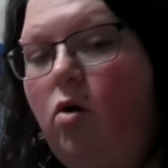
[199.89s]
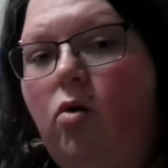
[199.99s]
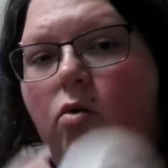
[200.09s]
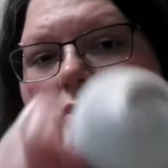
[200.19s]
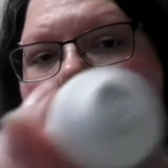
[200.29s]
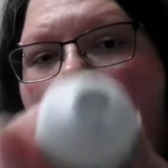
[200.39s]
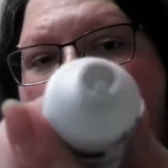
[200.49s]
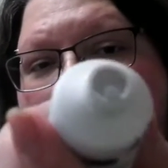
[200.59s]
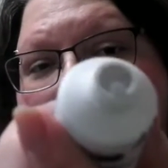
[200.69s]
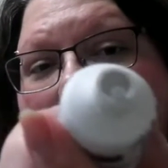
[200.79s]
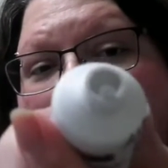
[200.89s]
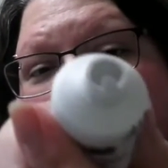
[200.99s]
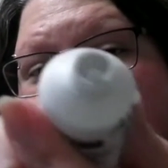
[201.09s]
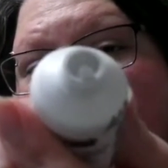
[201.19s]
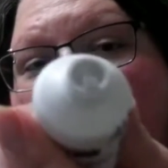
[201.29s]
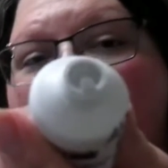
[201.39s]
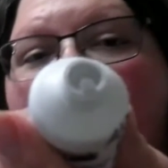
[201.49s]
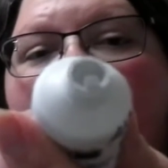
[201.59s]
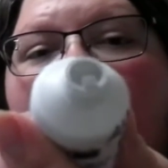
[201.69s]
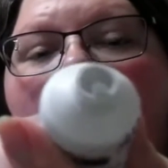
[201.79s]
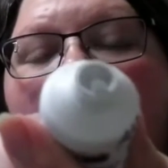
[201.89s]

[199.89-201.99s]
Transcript: Ooh, it's safety sealed.